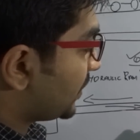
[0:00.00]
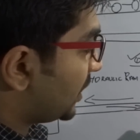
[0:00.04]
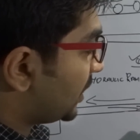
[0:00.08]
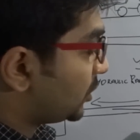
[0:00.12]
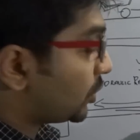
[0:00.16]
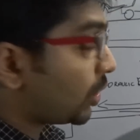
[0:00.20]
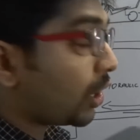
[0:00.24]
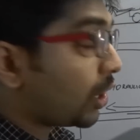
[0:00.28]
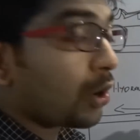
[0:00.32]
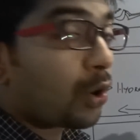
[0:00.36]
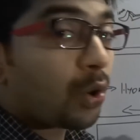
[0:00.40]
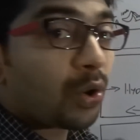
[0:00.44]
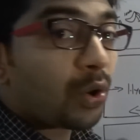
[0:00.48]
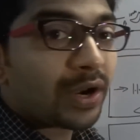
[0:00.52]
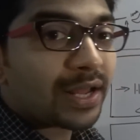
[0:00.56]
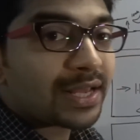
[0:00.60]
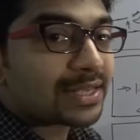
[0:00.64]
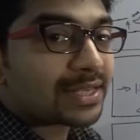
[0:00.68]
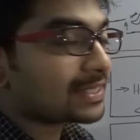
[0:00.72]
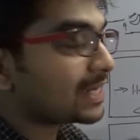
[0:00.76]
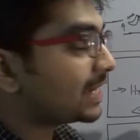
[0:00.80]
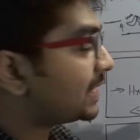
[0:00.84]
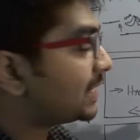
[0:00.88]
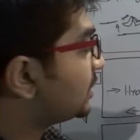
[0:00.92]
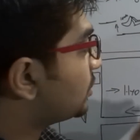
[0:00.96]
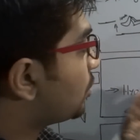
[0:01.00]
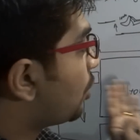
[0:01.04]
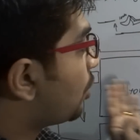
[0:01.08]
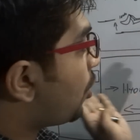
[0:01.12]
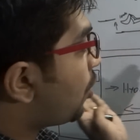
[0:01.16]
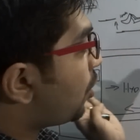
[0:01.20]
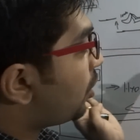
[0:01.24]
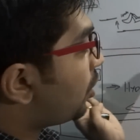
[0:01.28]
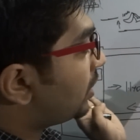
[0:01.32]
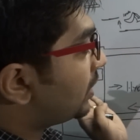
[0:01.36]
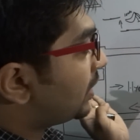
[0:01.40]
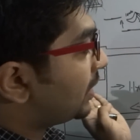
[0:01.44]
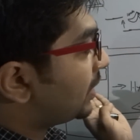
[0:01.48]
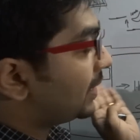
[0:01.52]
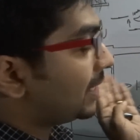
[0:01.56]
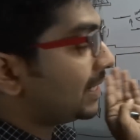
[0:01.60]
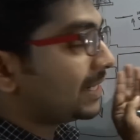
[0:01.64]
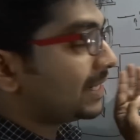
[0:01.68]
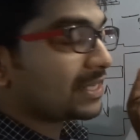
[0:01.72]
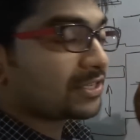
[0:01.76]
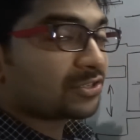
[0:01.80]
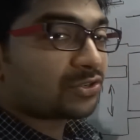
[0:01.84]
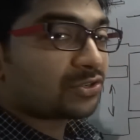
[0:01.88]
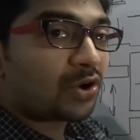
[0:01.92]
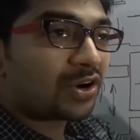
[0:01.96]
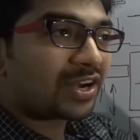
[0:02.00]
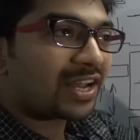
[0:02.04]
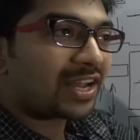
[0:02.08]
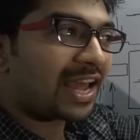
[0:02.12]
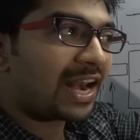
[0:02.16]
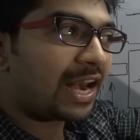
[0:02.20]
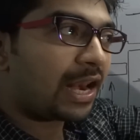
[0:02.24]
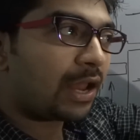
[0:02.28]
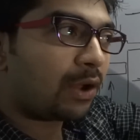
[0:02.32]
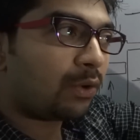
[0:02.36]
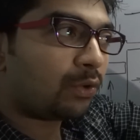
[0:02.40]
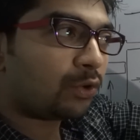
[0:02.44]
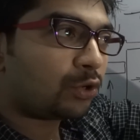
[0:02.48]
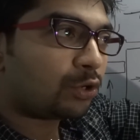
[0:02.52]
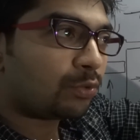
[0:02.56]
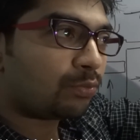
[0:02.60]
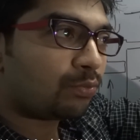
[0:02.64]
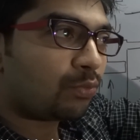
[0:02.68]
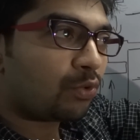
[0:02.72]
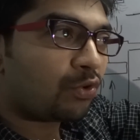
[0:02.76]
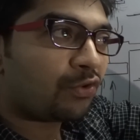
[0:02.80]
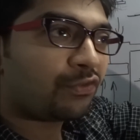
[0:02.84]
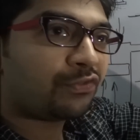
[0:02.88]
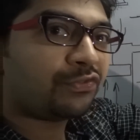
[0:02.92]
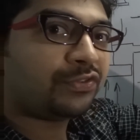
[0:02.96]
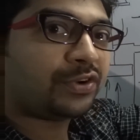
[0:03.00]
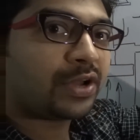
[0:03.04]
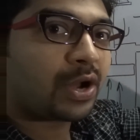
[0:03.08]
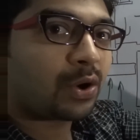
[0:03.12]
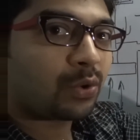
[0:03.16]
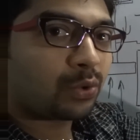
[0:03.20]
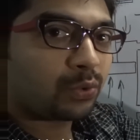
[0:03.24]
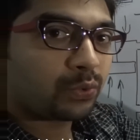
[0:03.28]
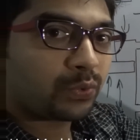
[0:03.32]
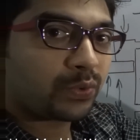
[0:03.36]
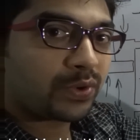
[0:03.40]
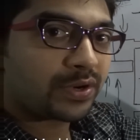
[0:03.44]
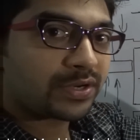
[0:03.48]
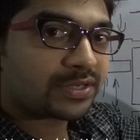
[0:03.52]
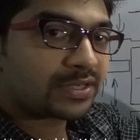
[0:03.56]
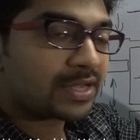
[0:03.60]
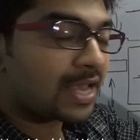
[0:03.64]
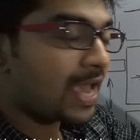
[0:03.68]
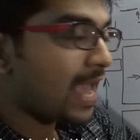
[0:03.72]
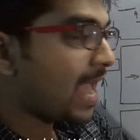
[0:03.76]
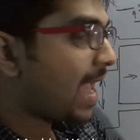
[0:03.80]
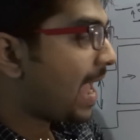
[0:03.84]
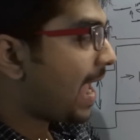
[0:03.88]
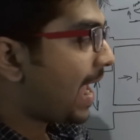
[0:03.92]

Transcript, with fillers: the load is getting halted. It is not allowed to move downwards.